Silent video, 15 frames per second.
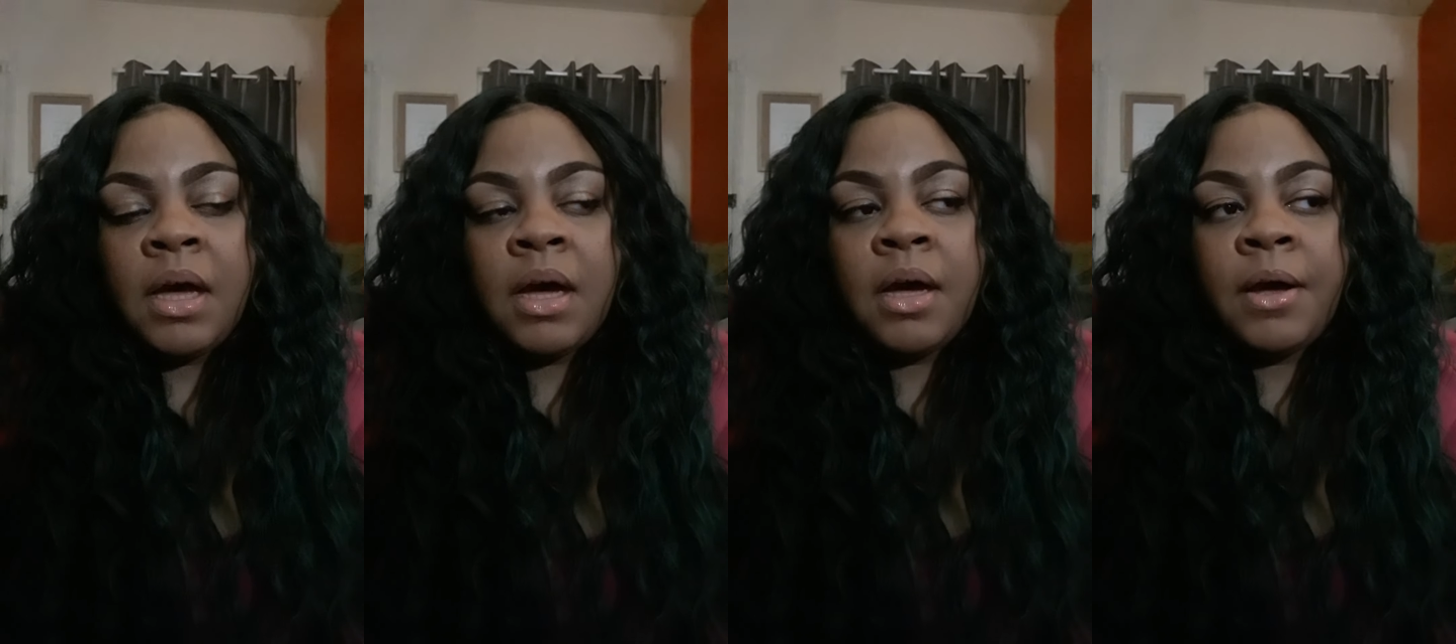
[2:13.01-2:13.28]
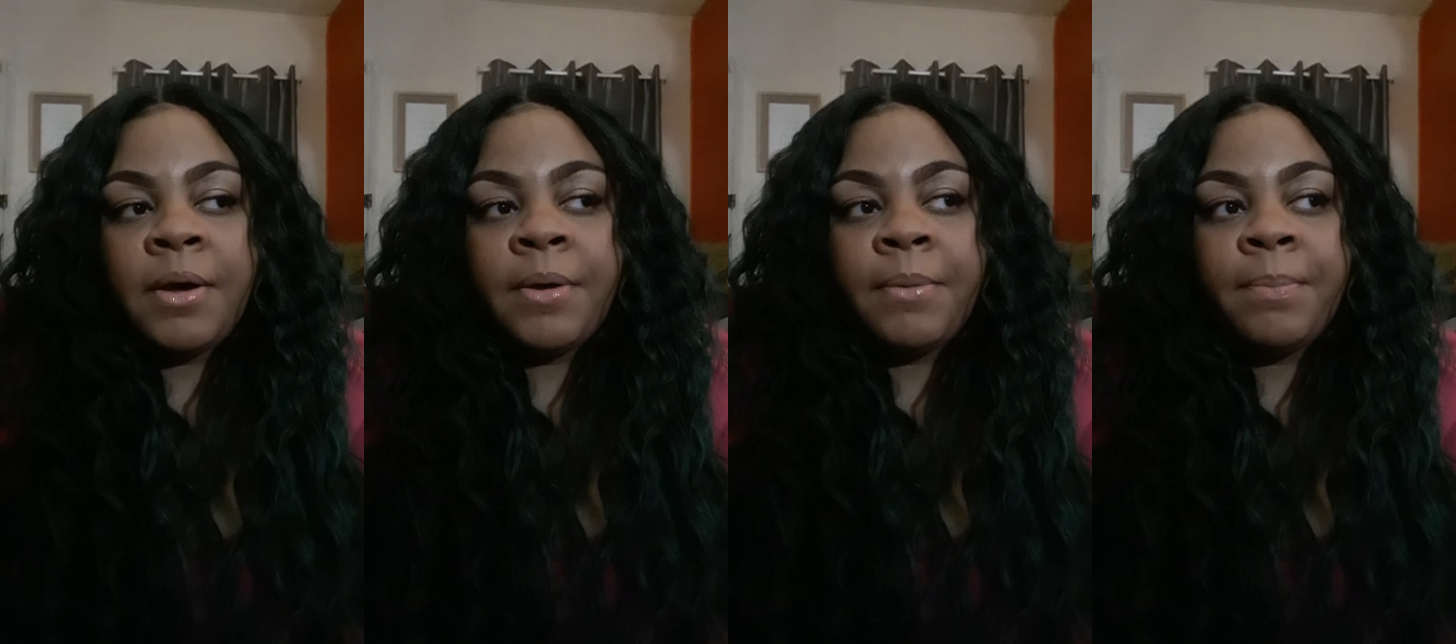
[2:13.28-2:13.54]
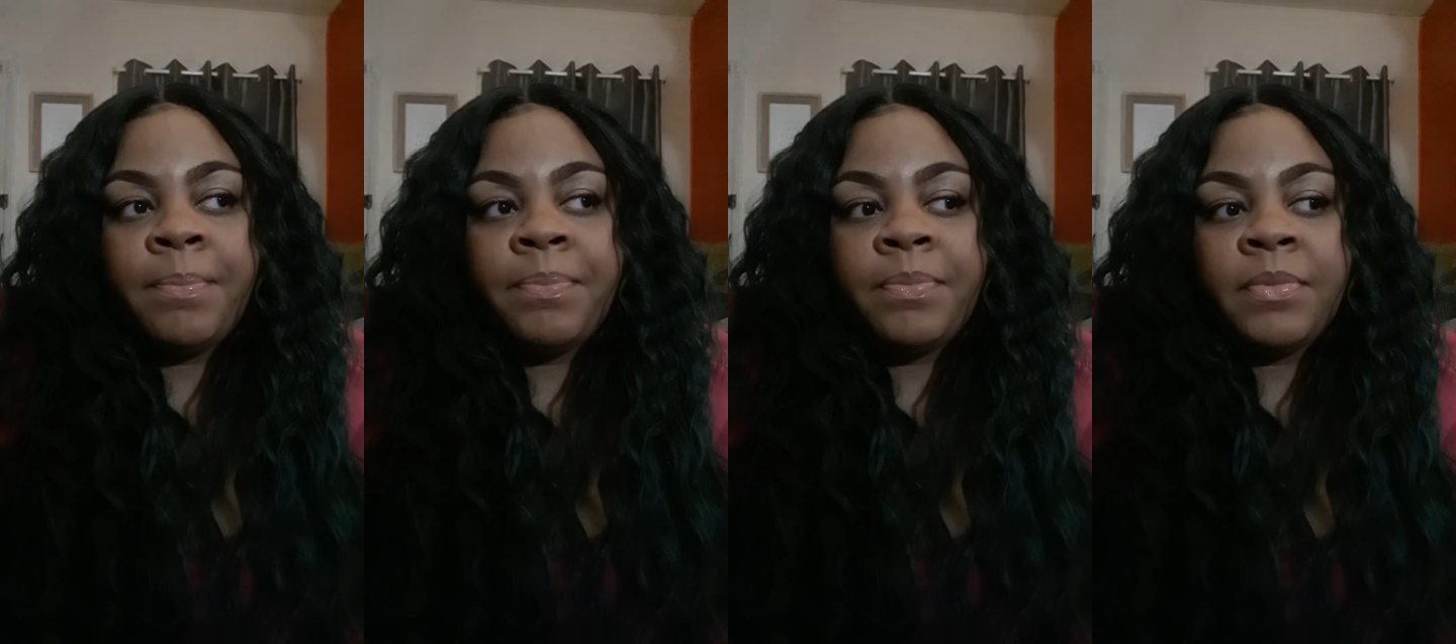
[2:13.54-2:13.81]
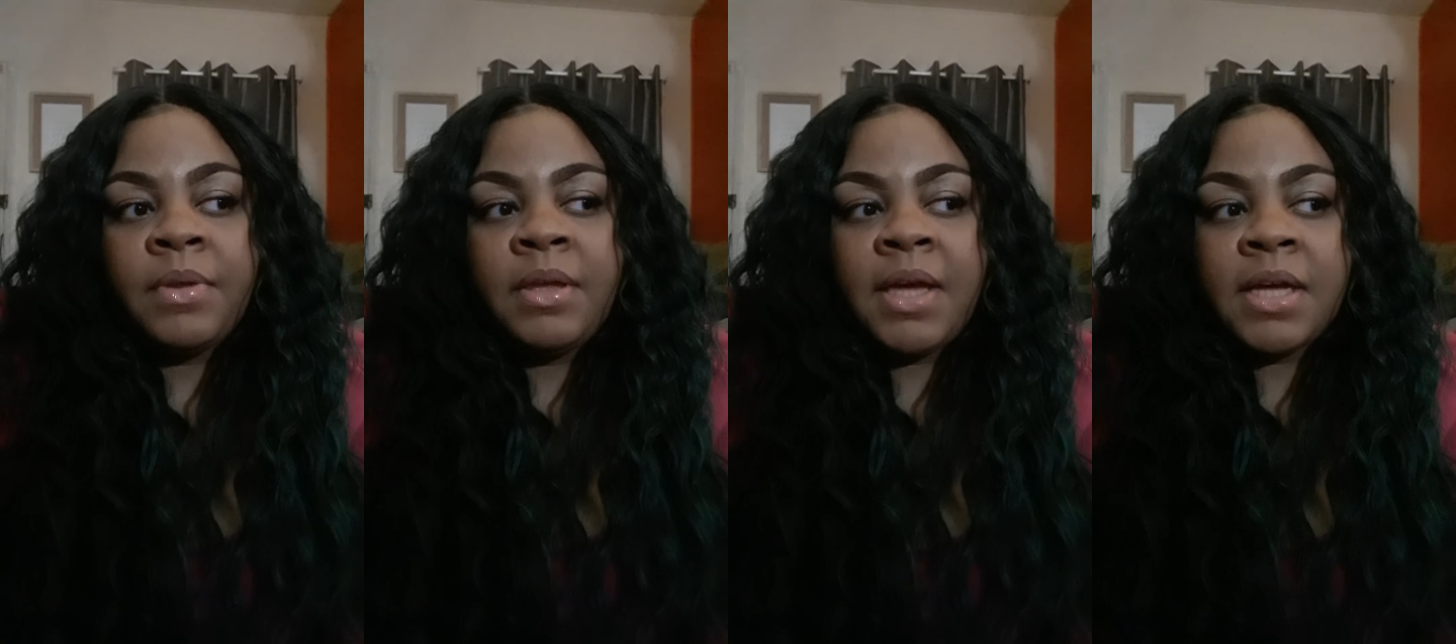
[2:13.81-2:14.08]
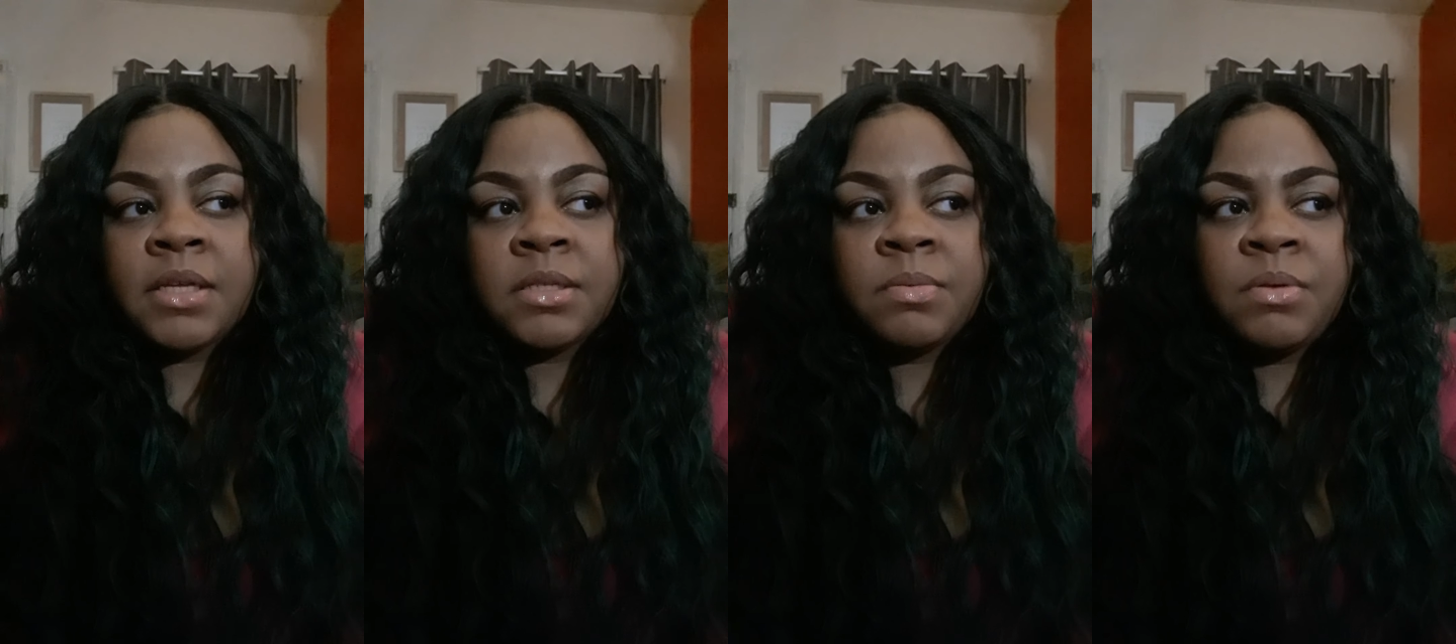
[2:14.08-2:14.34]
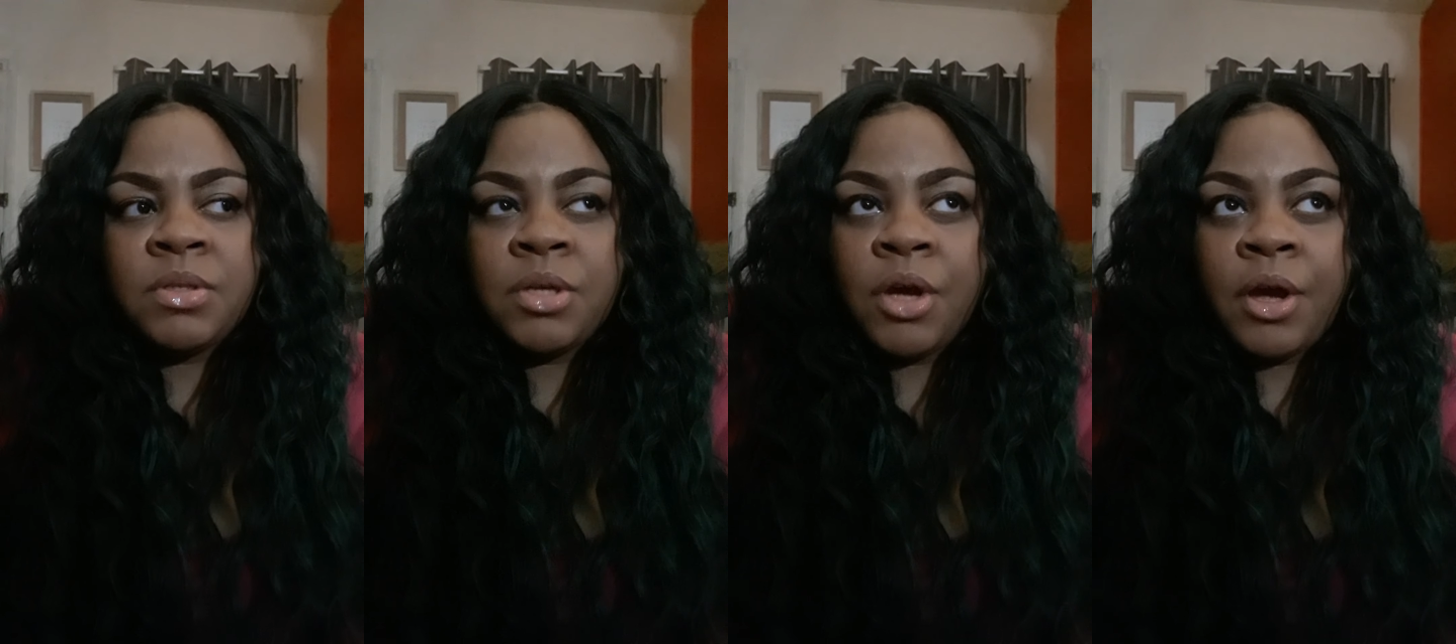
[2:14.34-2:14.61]
Um, yes,
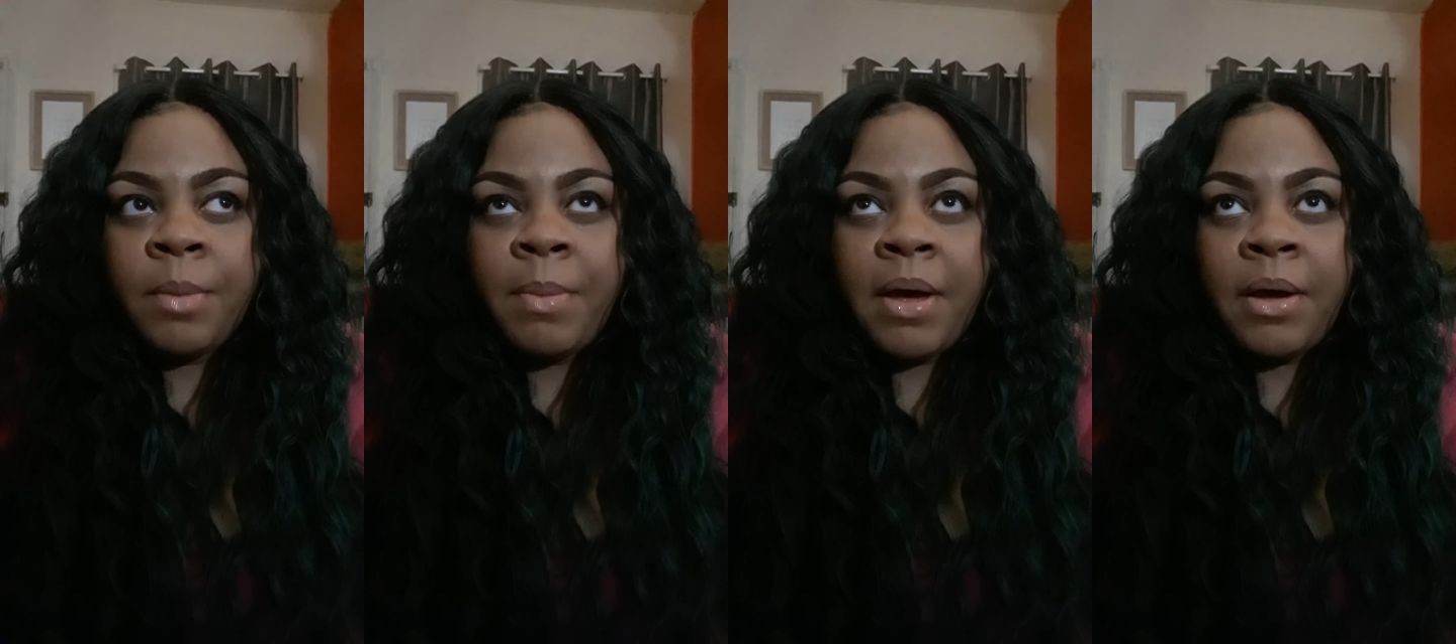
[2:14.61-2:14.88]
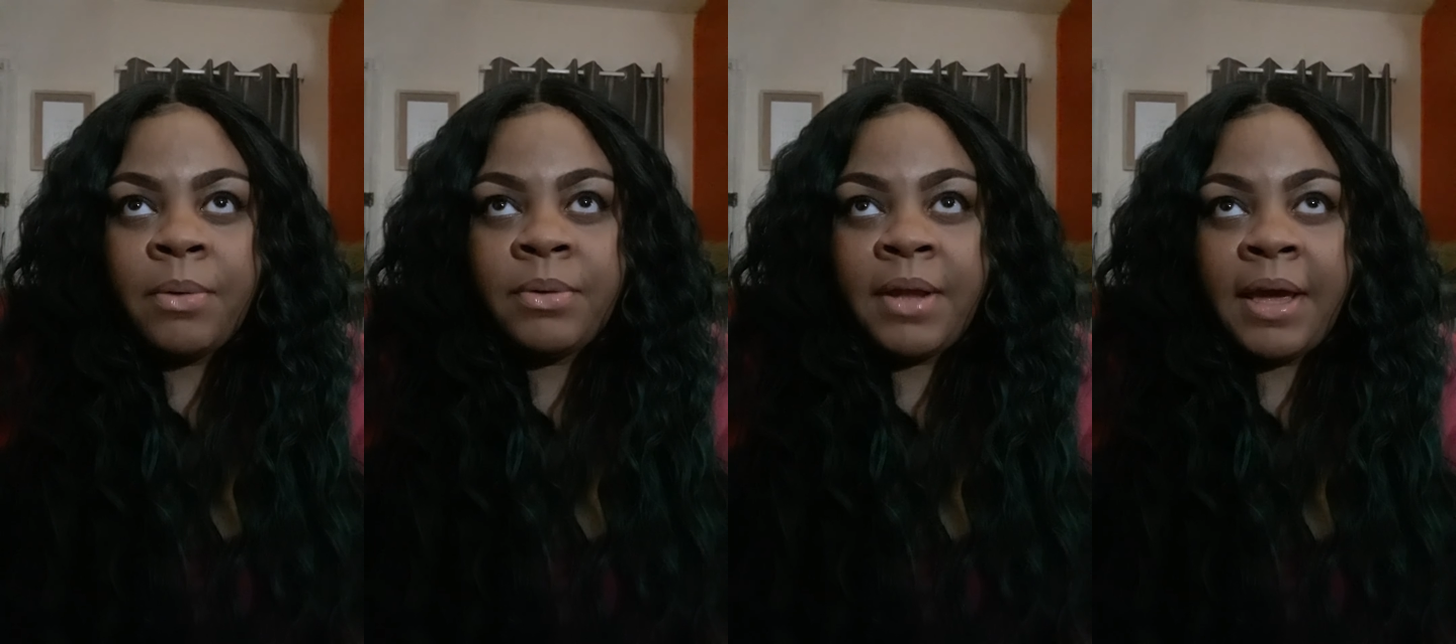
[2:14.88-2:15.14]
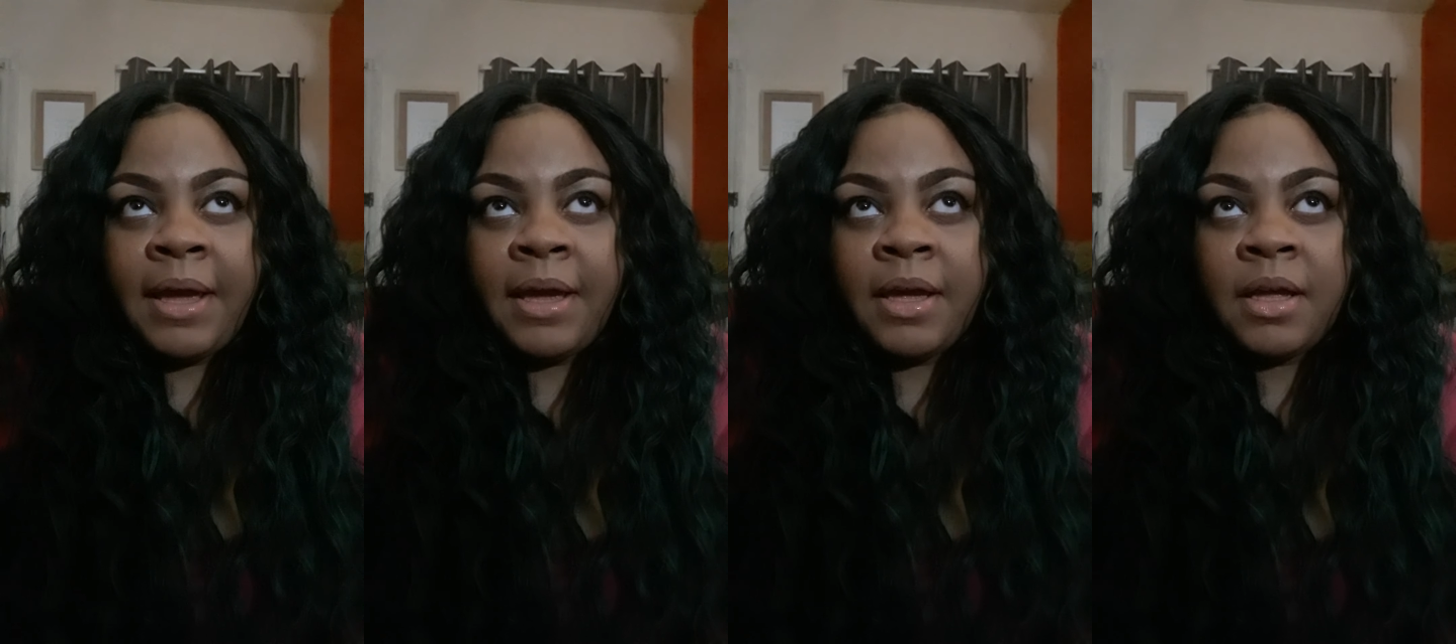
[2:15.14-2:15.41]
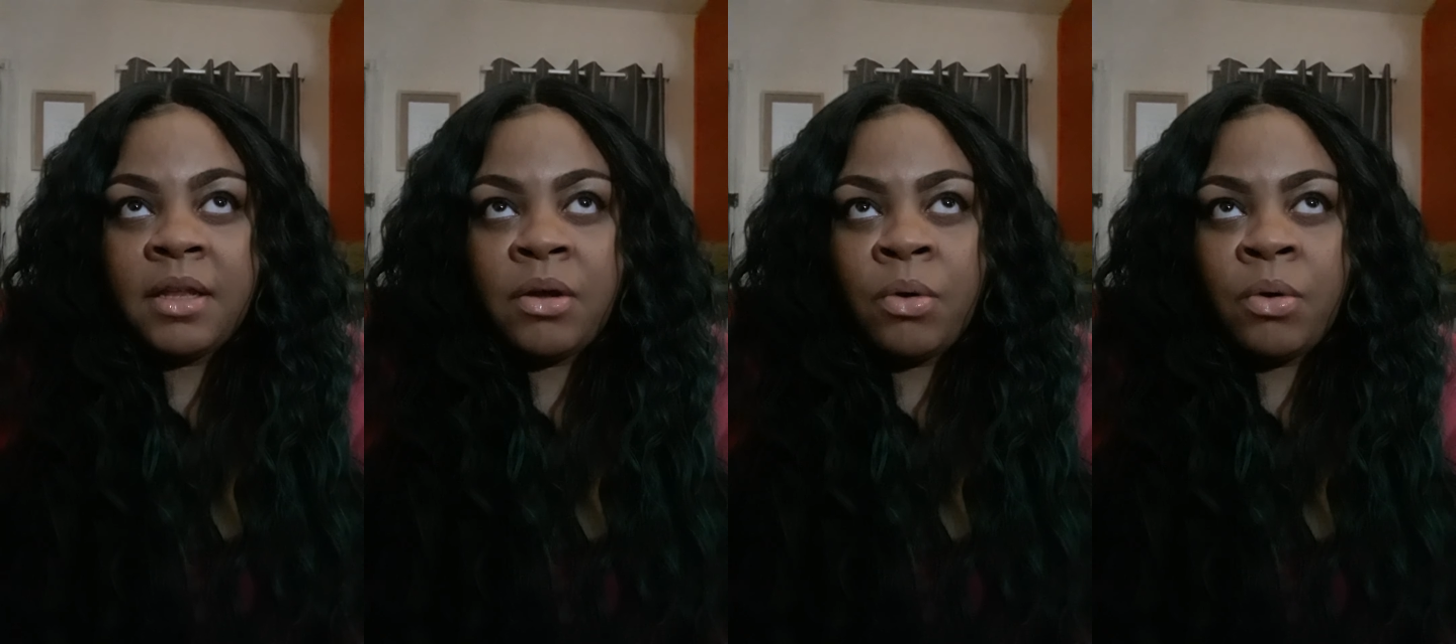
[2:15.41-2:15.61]
we talk about like